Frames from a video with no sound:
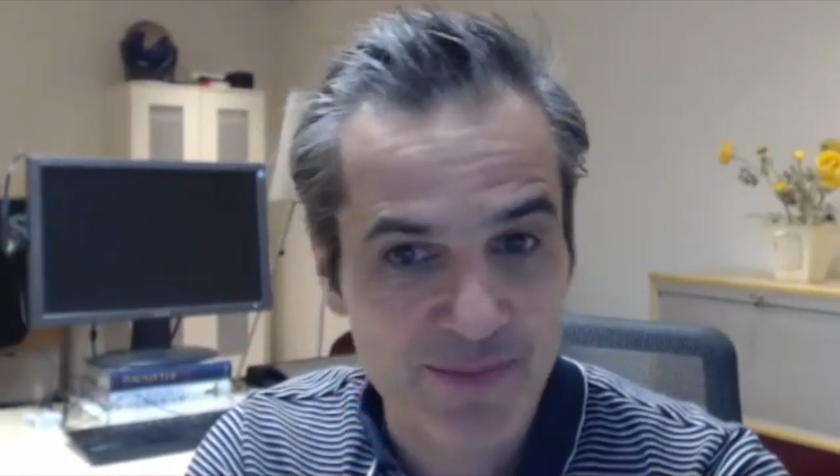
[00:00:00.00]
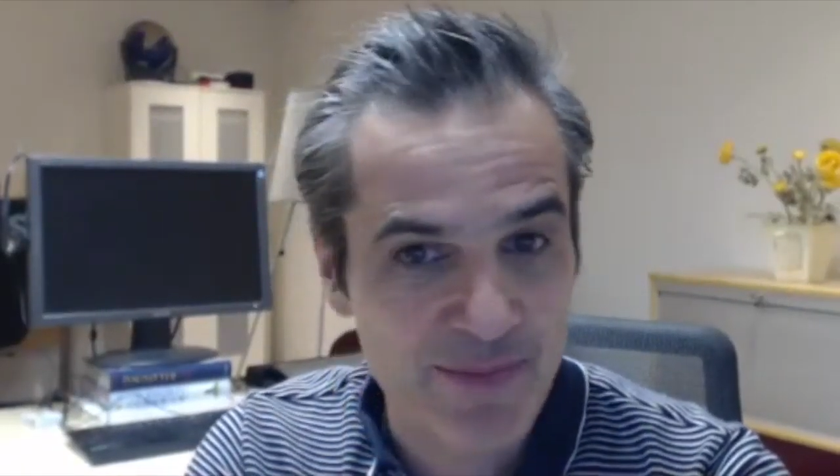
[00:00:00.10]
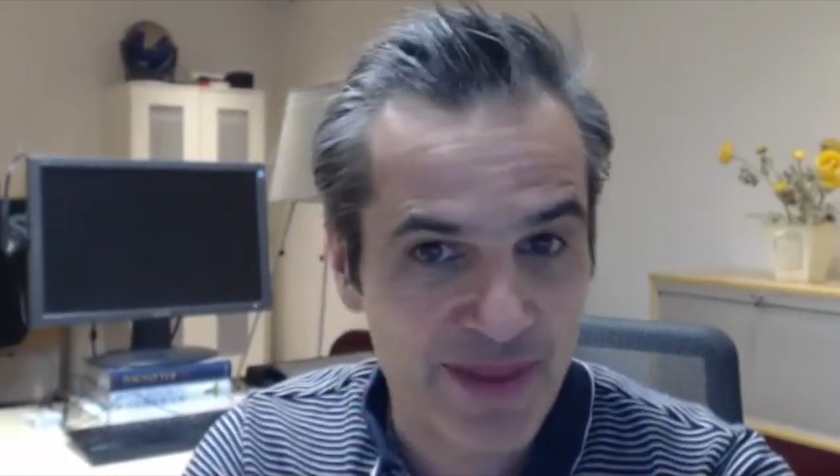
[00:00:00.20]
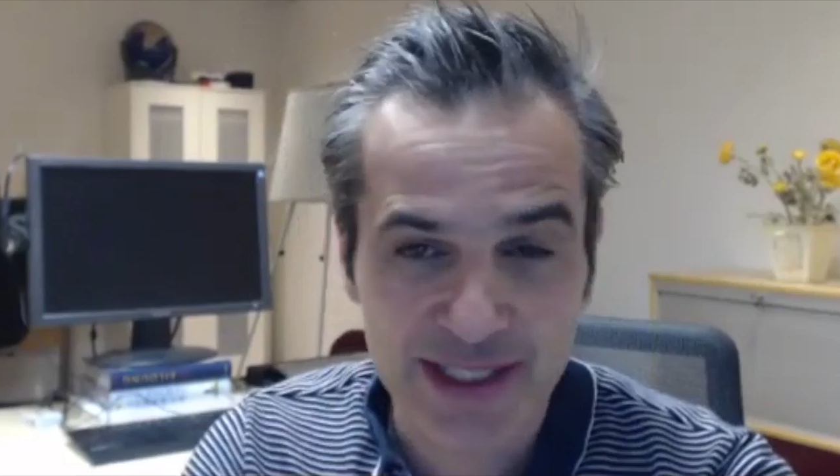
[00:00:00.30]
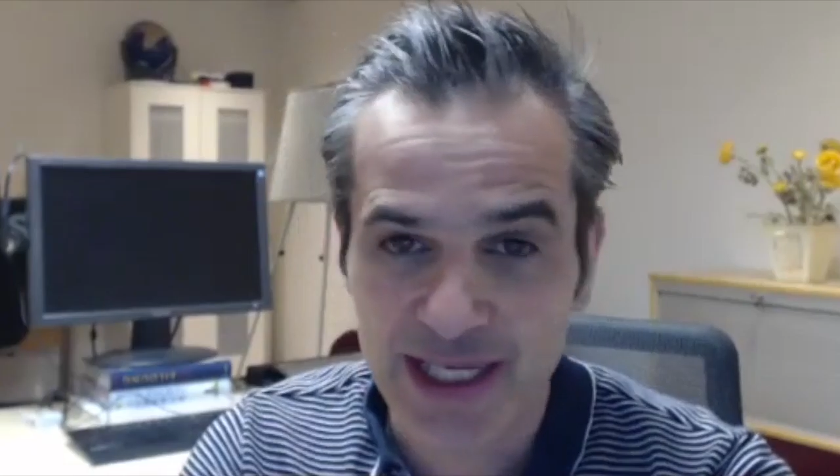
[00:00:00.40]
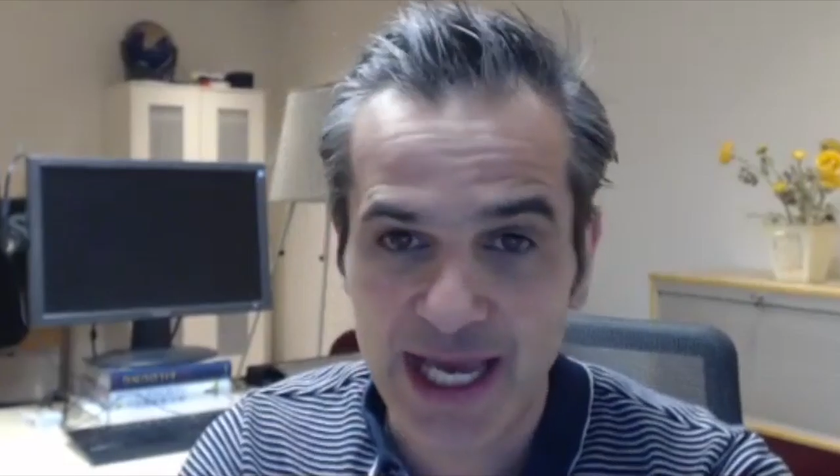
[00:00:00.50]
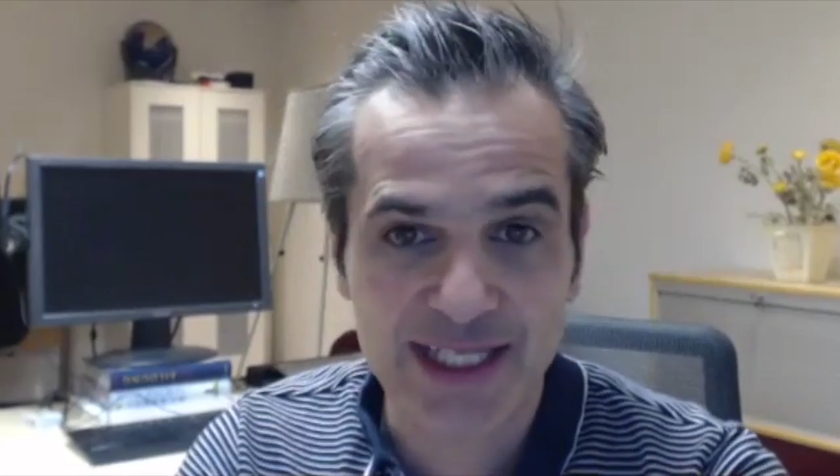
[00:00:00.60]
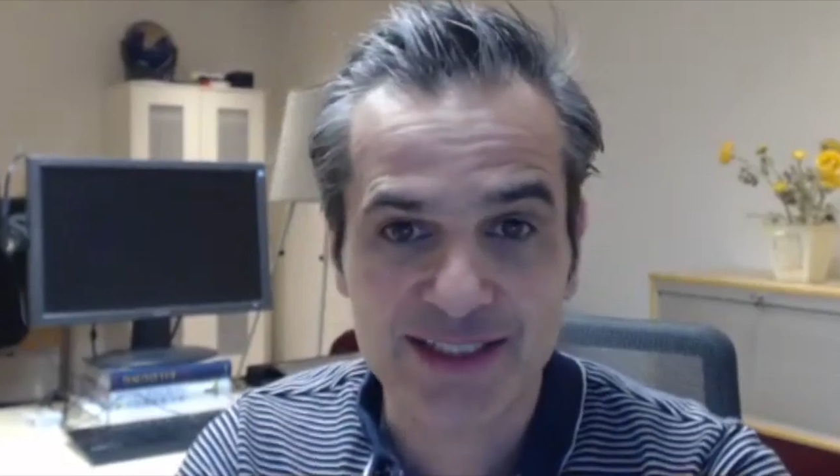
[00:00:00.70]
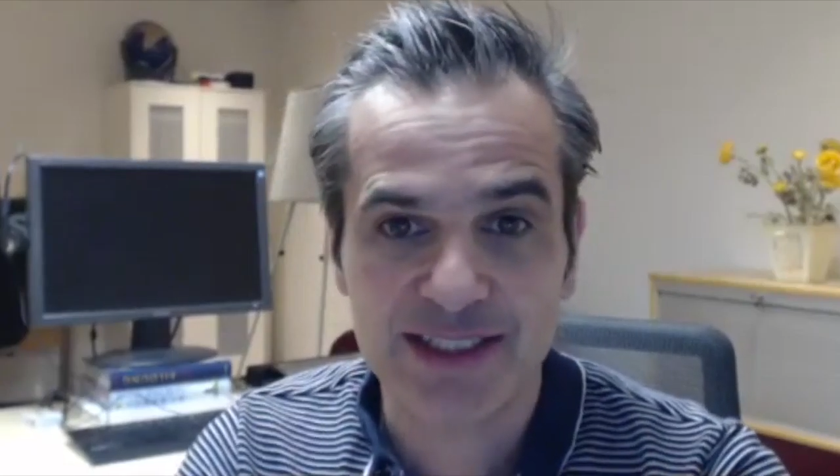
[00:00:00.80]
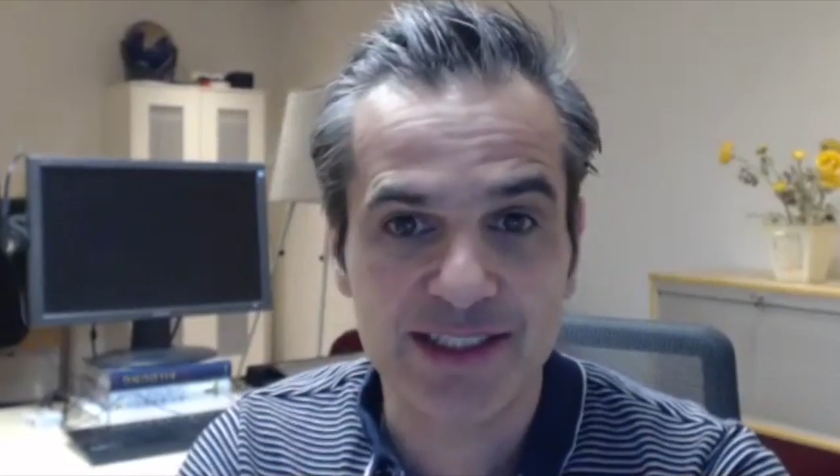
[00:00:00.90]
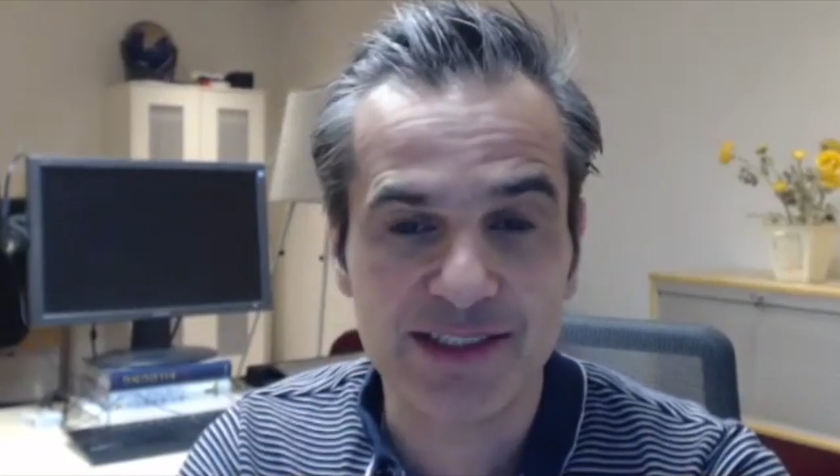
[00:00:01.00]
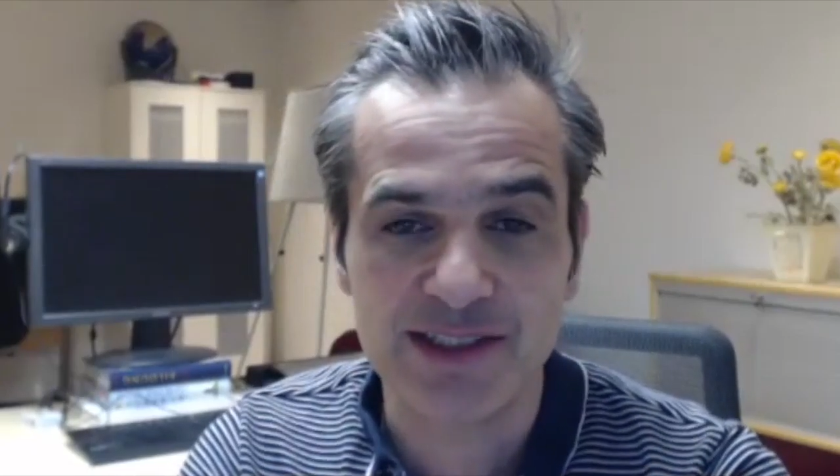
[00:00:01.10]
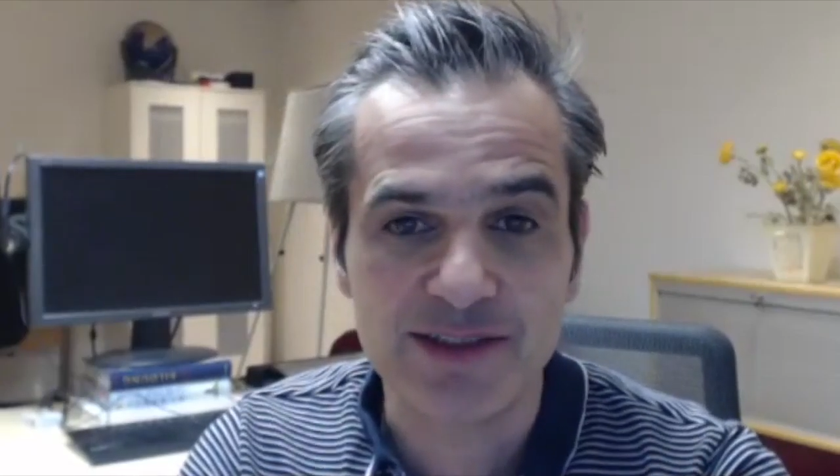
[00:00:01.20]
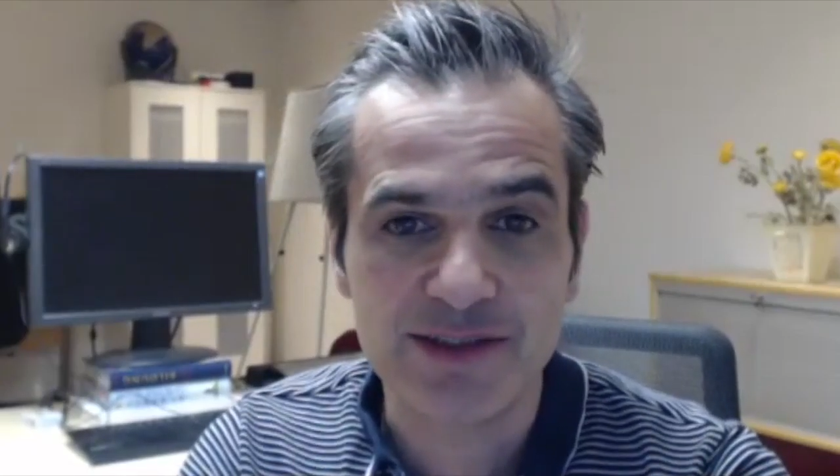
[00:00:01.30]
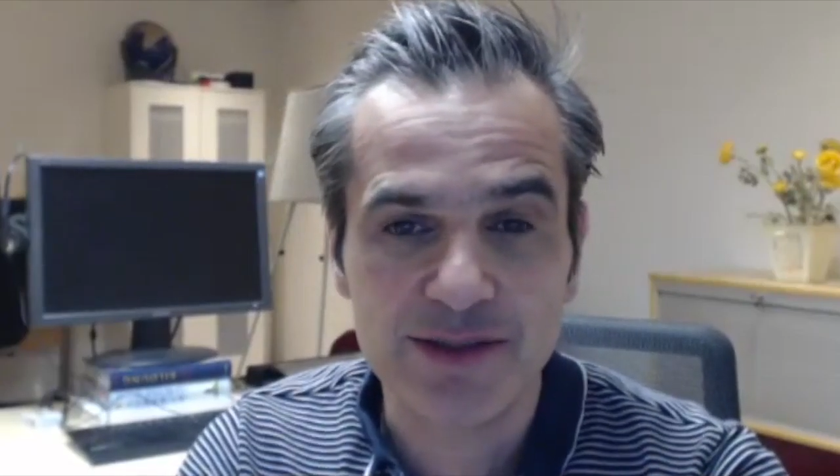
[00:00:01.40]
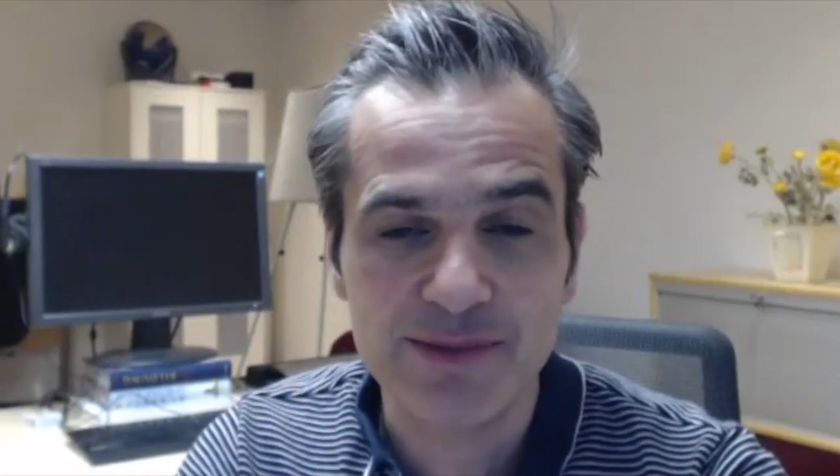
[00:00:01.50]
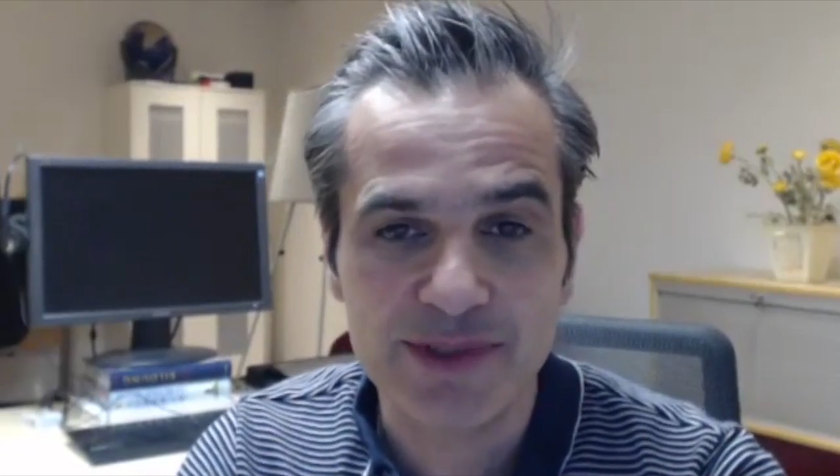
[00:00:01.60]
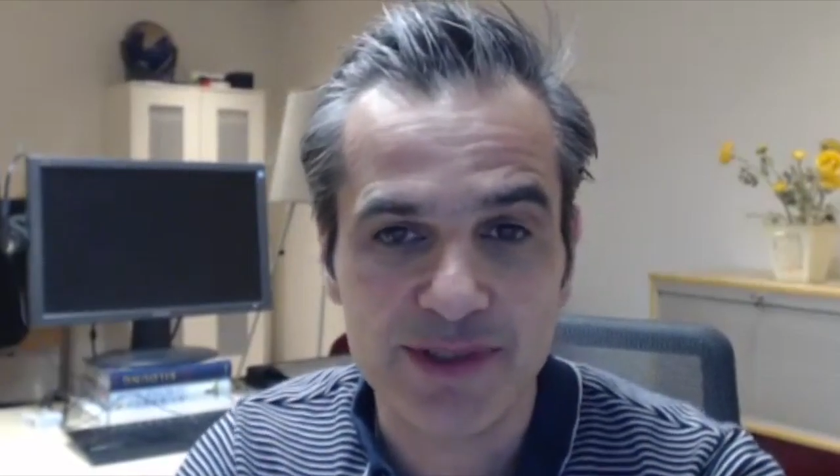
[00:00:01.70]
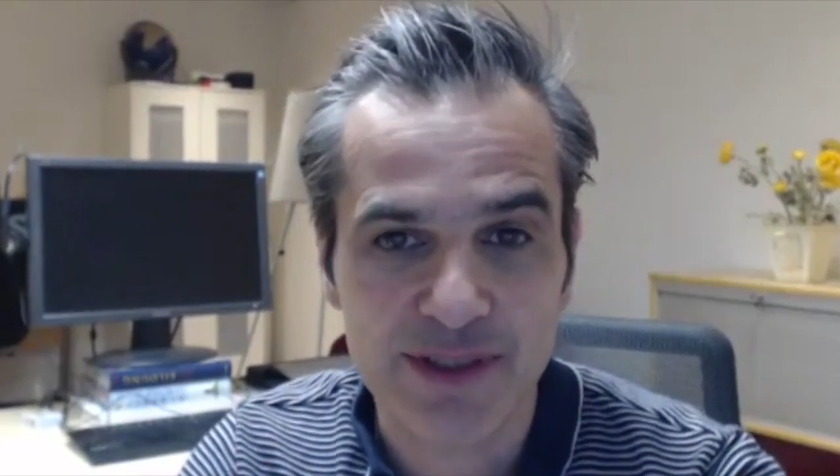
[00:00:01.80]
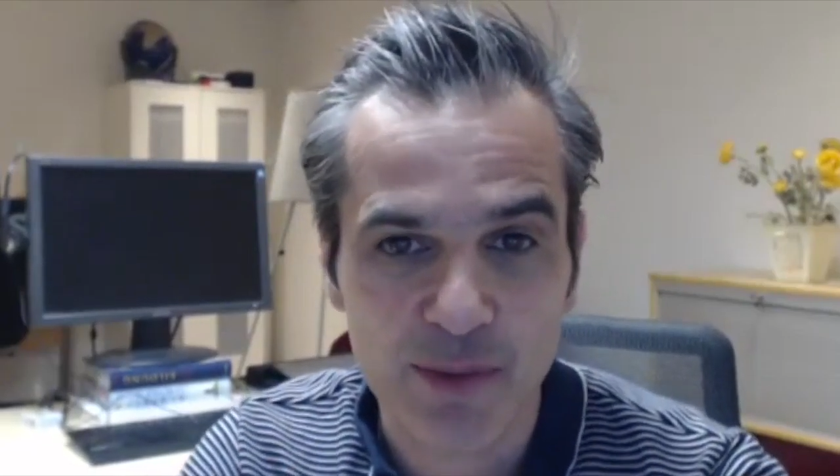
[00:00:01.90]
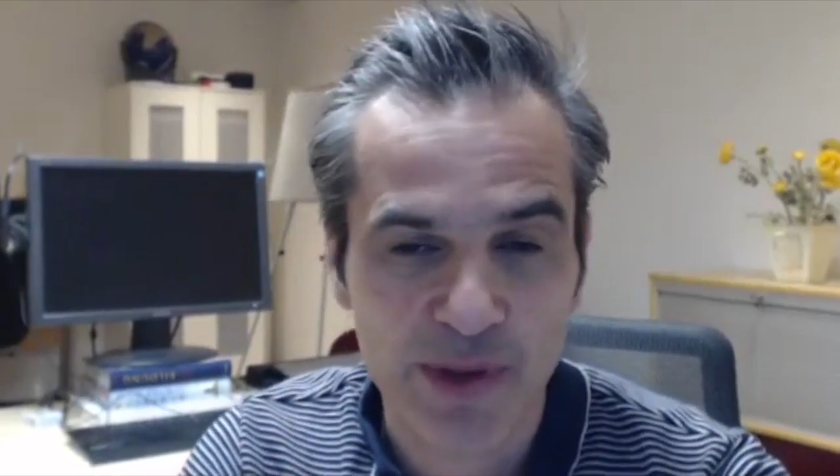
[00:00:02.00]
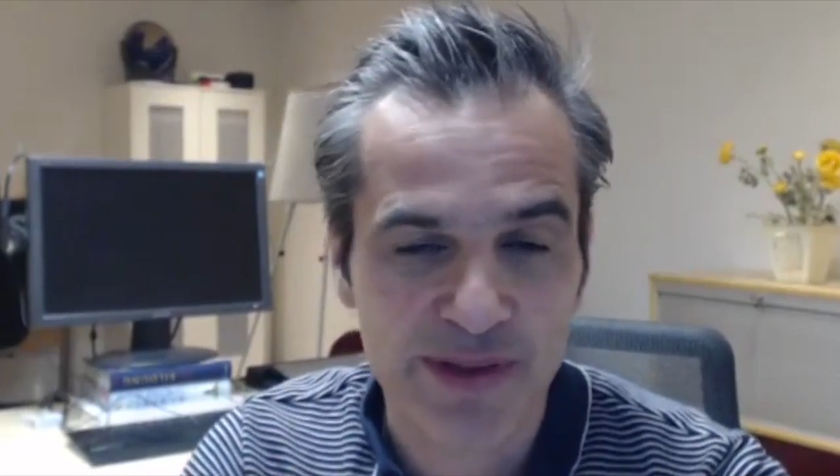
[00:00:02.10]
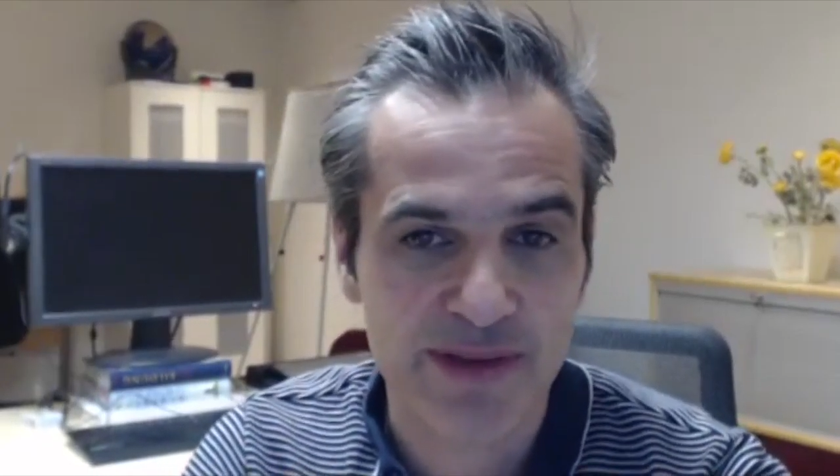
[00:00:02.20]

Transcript: they asked T-Systems whether